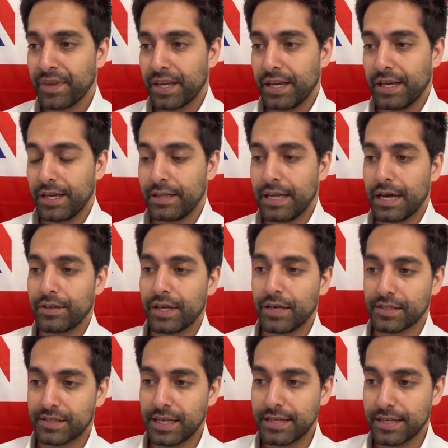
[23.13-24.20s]
Now they are
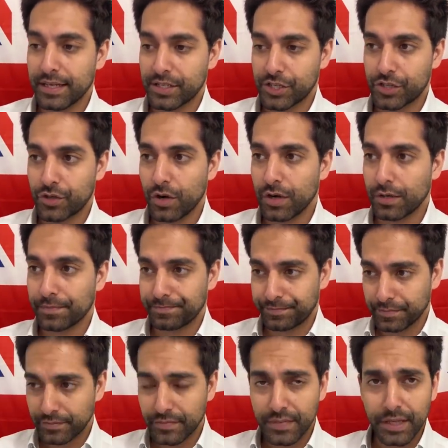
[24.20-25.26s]
sending a strong
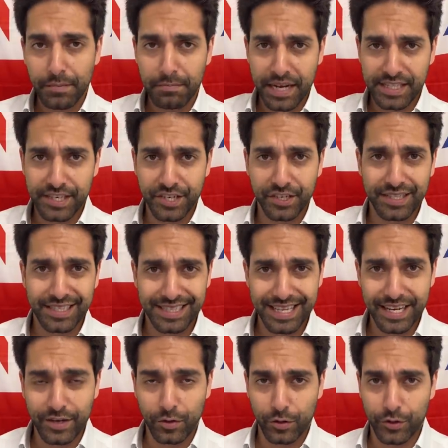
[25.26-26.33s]
message and
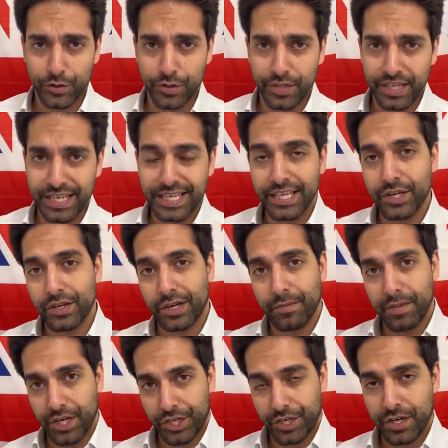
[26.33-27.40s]
signal to the EU
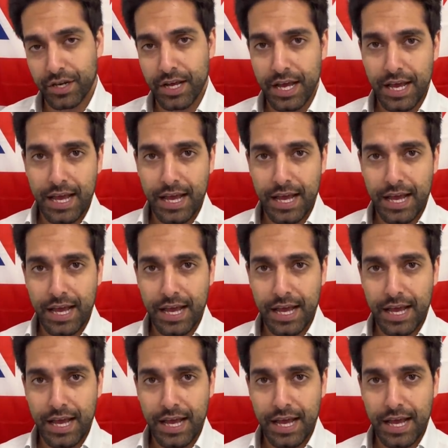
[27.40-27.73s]
Commission